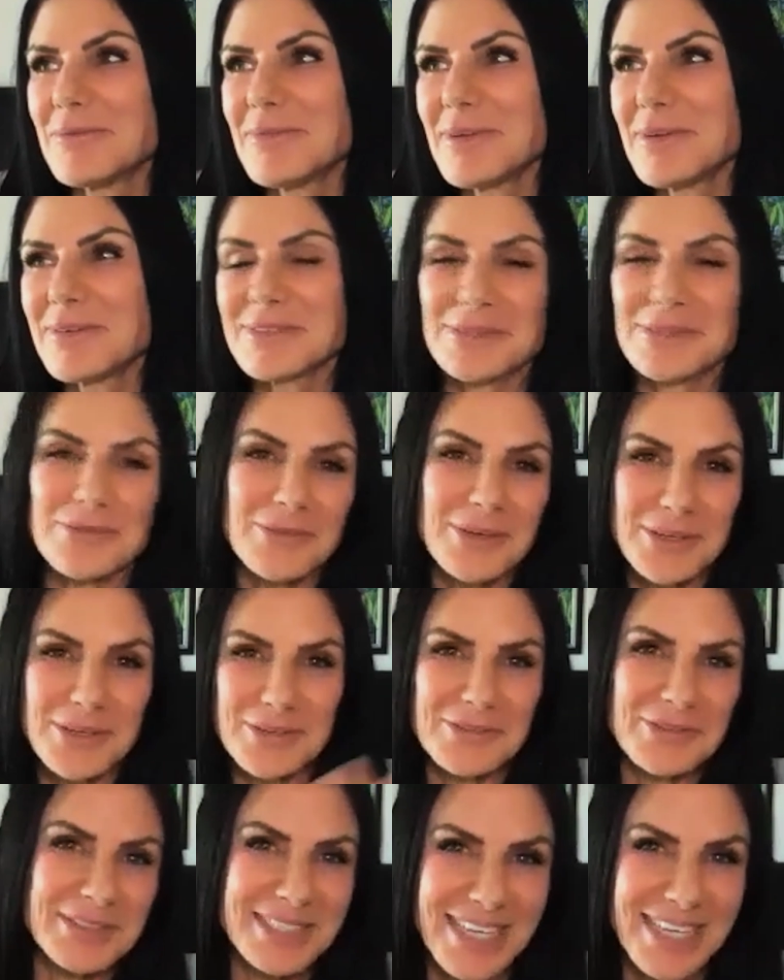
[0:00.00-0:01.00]
it was a
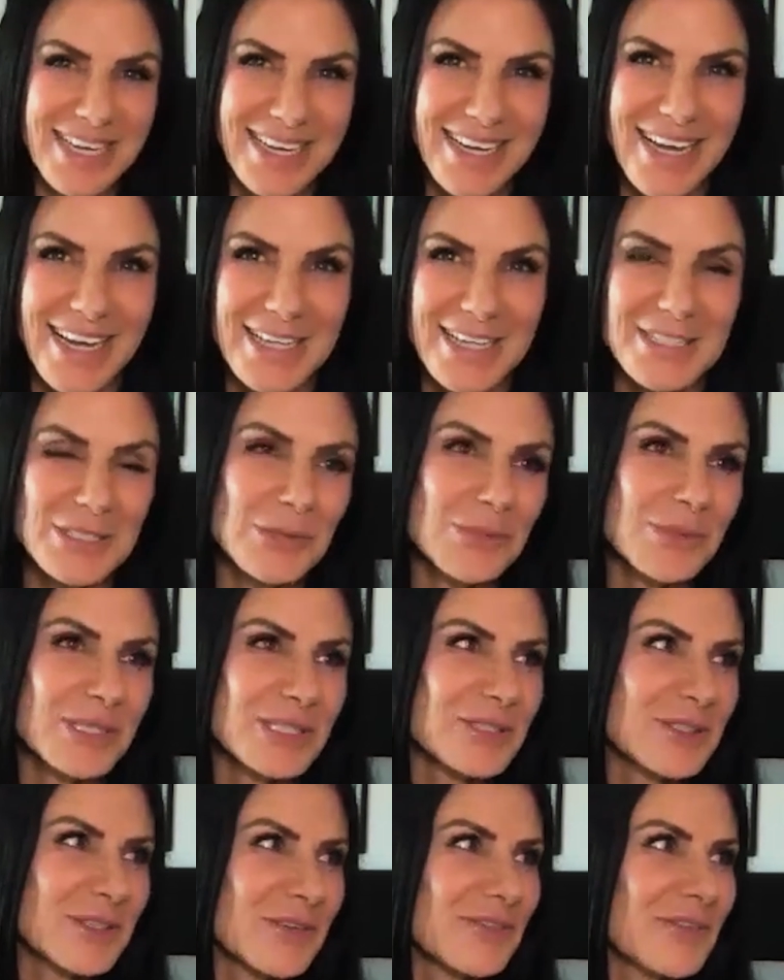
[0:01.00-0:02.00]
wonderful day. I had so much
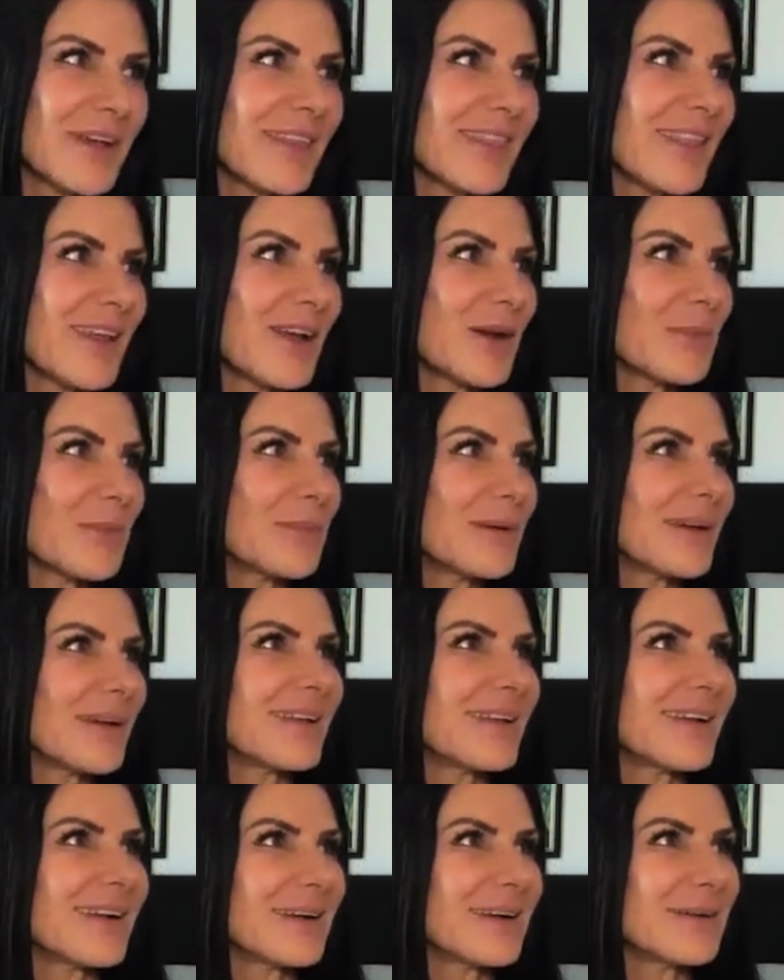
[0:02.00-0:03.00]
fun there.
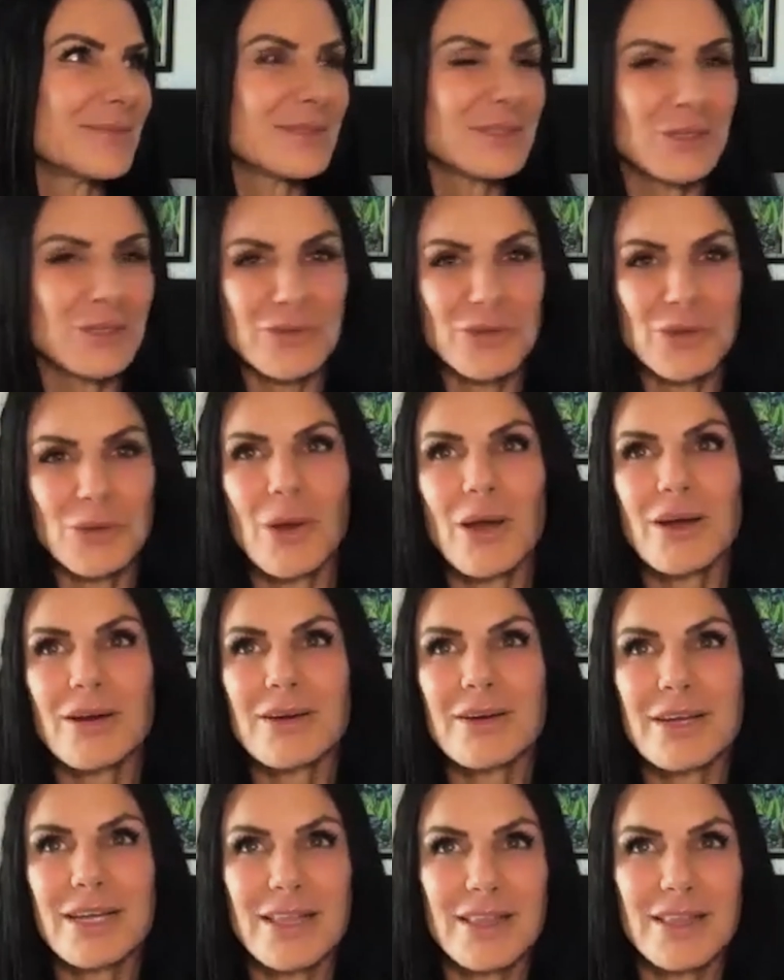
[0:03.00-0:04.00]
But so if you
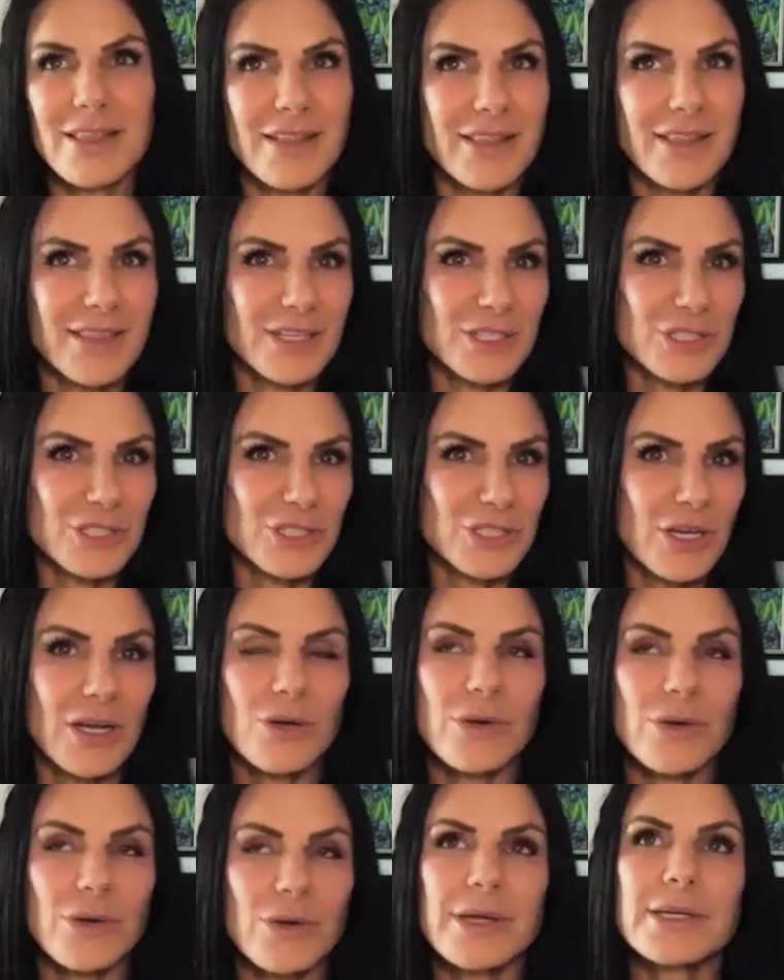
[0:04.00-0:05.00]
are in the
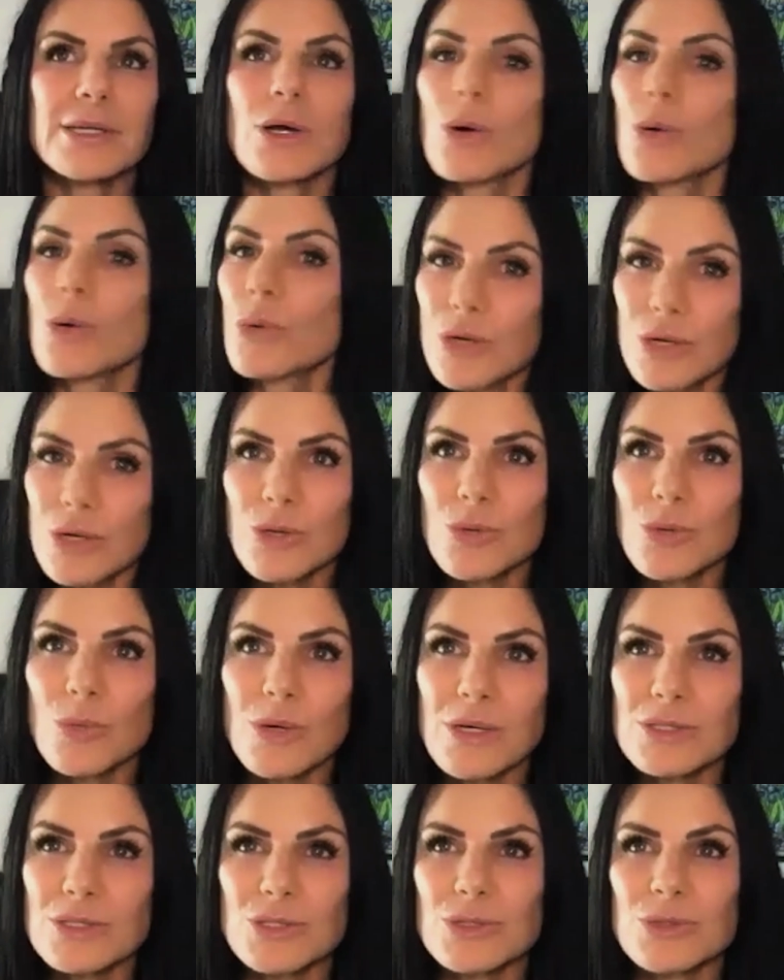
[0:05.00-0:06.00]
Chicago area, or you
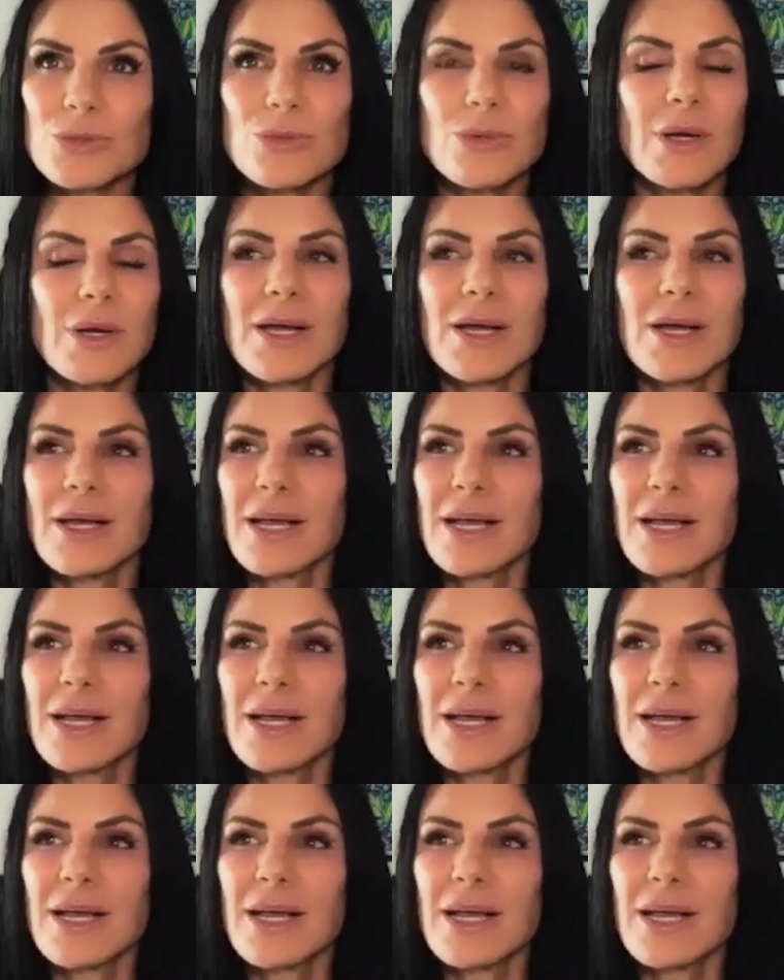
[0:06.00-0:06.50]
want to,